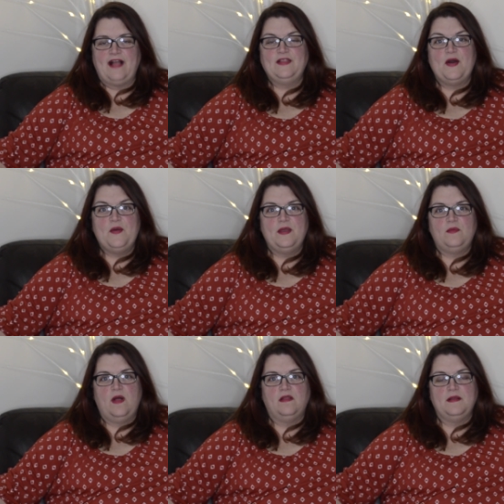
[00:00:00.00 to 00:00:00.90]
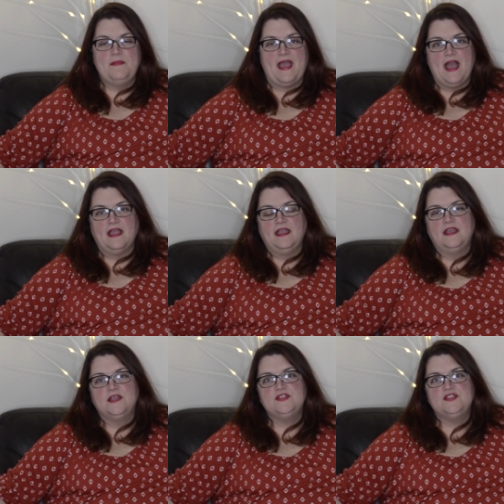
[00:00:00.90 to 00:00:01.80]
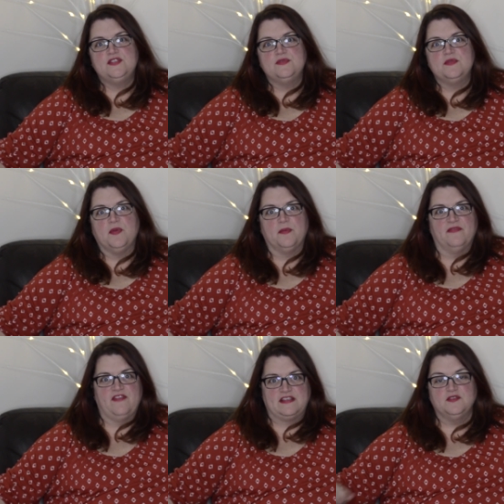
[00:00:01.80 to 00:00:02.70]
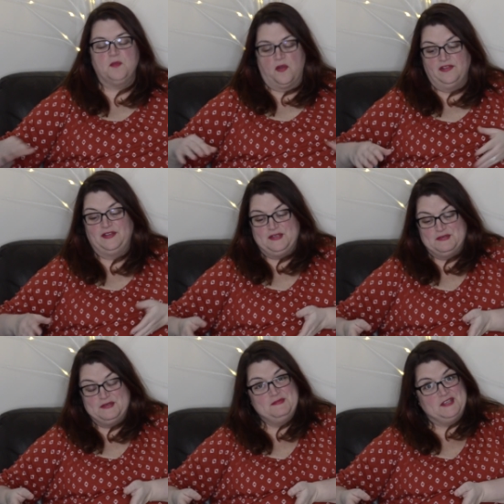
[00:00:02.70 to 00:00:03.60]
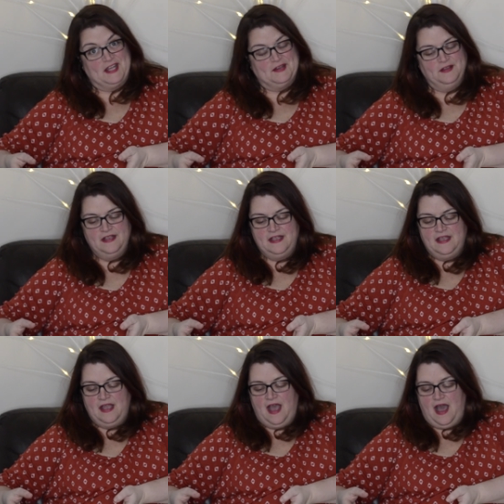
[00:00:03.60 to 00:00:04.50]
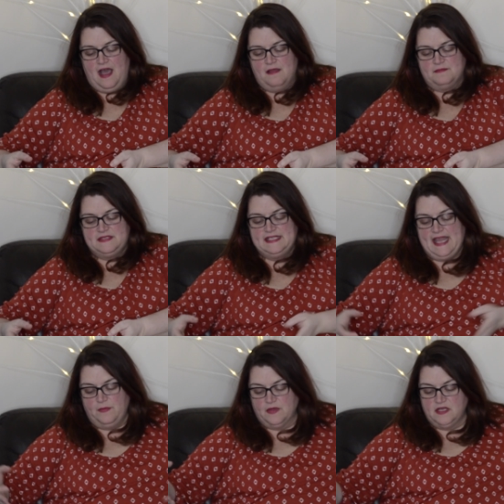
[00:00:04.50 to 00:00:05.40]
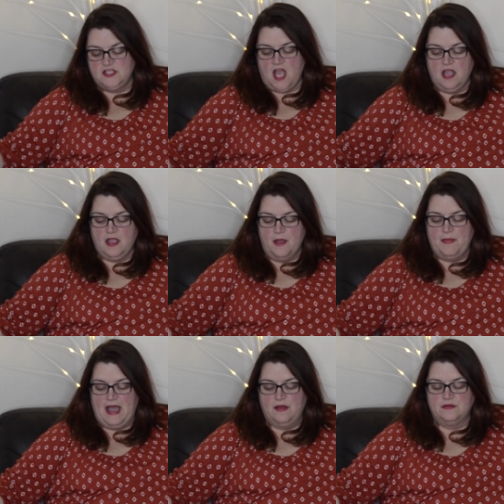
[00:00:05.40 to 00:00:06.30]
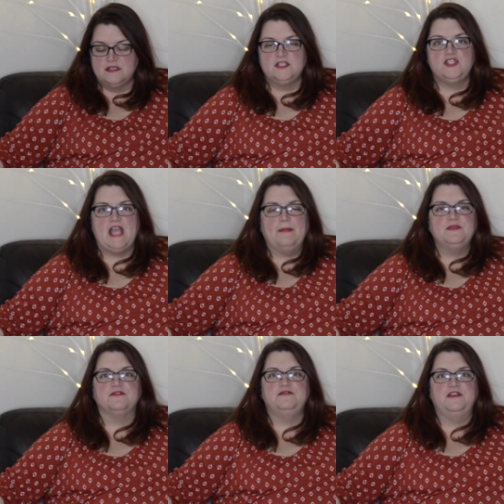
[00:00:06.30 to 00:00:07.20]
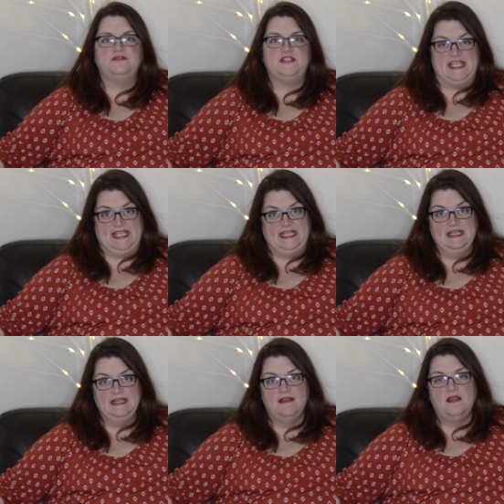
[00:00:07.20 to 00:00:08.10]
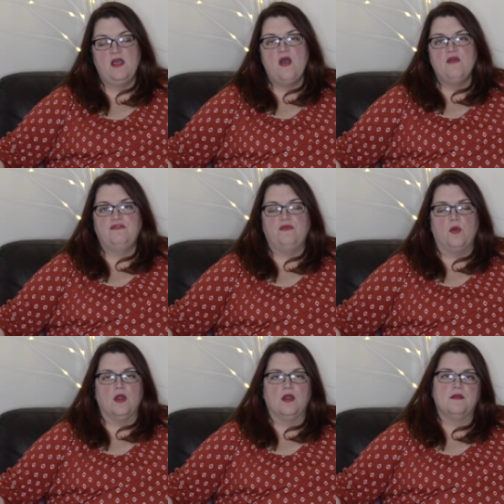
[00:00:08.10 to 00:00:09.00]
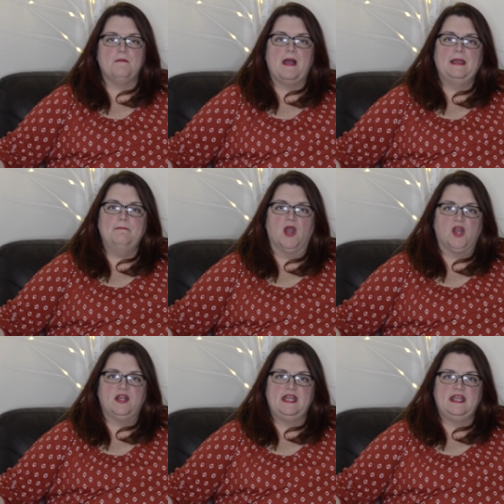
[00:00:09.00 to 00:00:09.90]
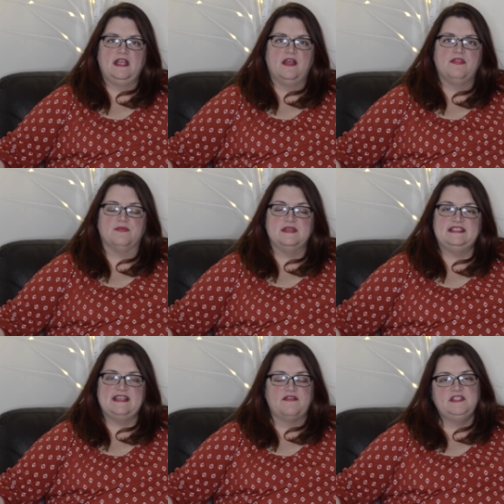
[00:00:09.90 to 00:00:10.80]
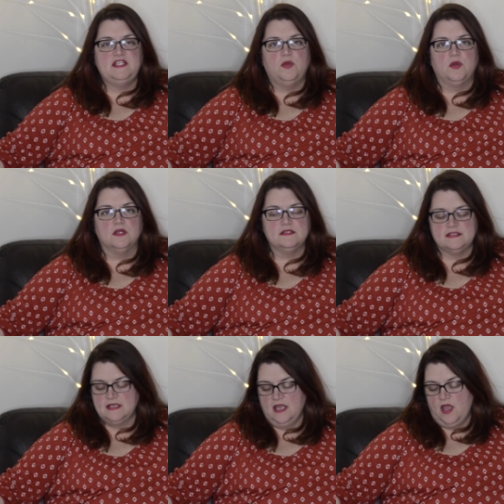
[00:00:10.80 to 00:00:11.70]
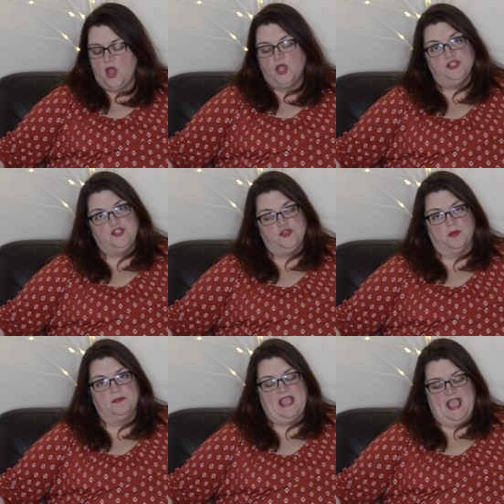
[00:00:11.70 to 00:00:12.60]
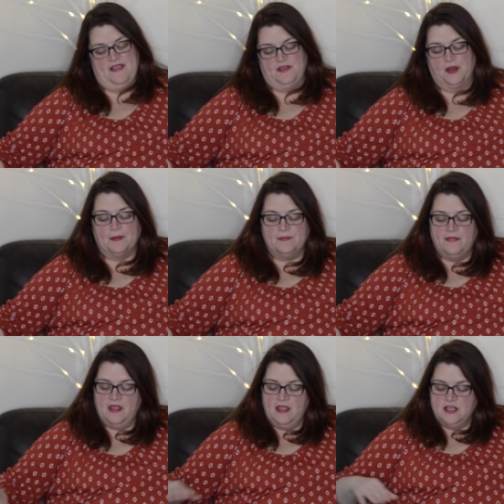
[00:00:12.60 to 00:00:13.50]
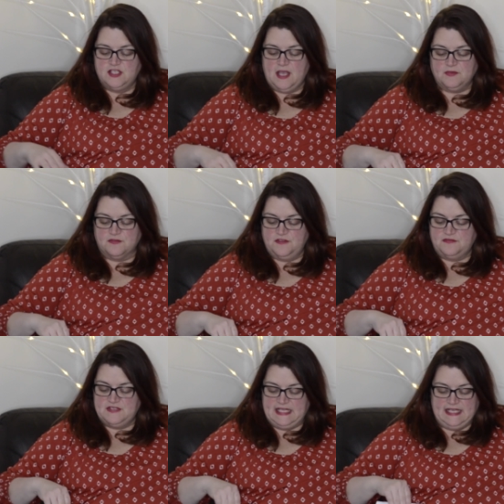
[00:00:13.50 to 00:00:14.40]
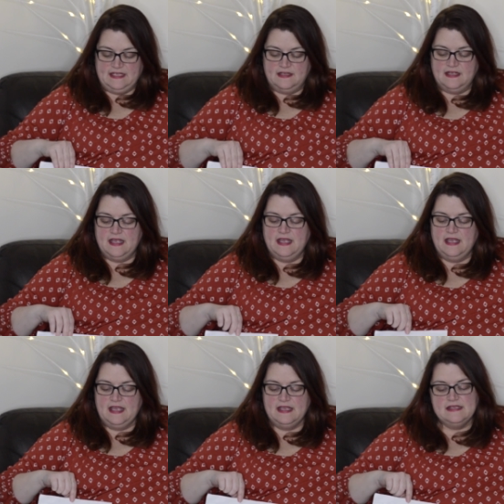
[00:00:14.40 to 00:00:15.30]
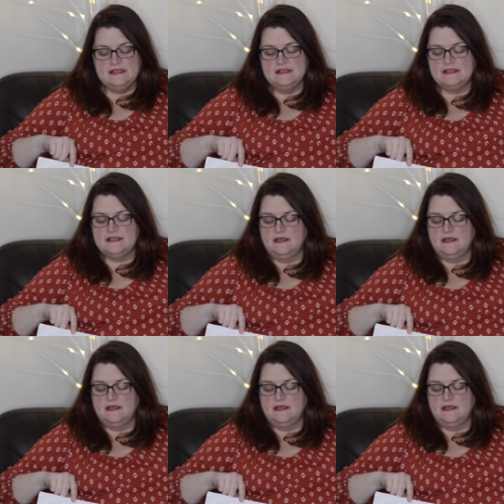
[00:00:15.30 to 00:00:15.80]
Hello and welcome back to the Professor Mobile YouTube channel. Today we're going to talk about Chapter 15 for my Marketing 370 course, Consumer Behavior. Chapter 15 is